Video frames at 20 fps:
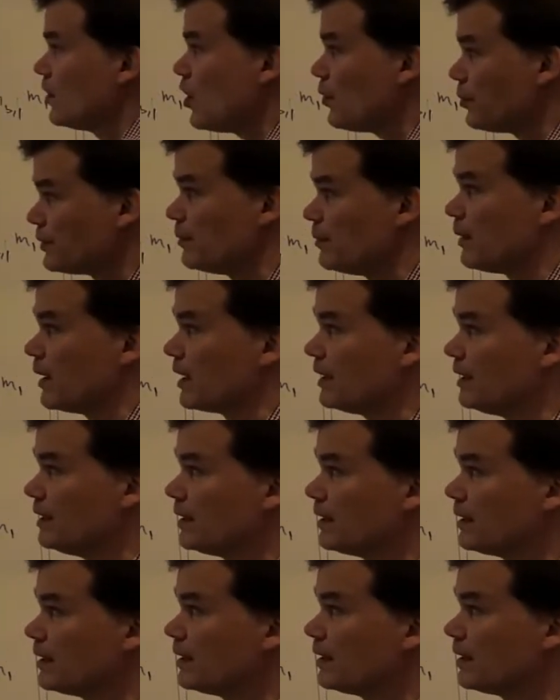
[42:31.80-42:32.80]

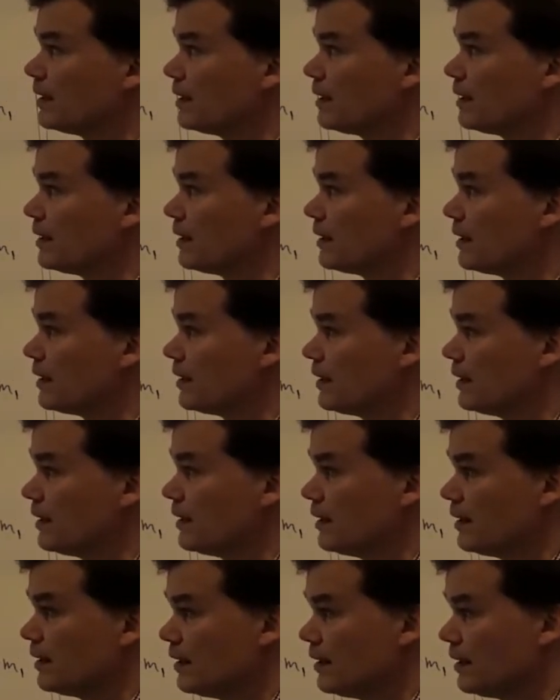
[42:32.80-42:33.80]
optimally
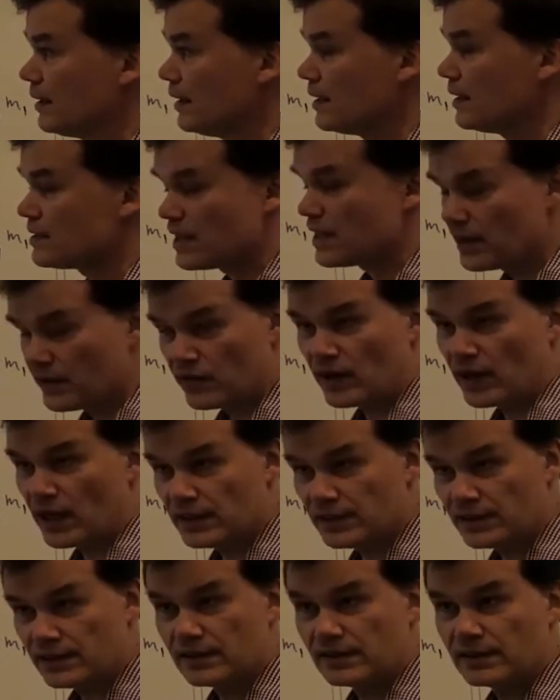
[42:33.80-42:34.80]
in a
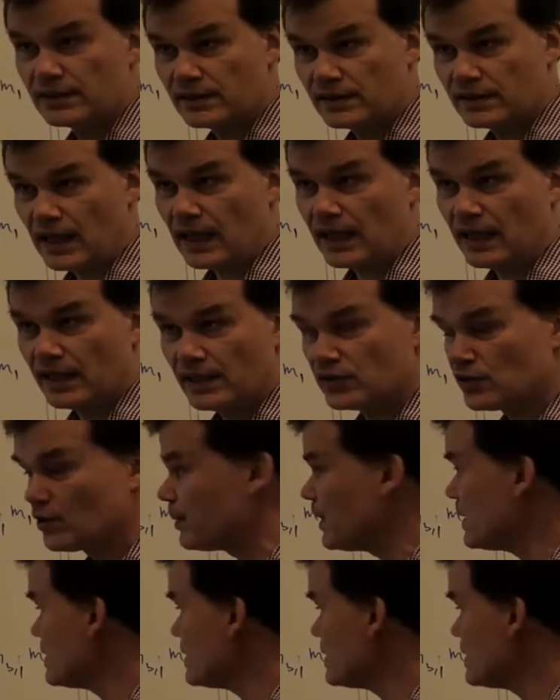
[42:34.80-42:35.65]
centralized setting. So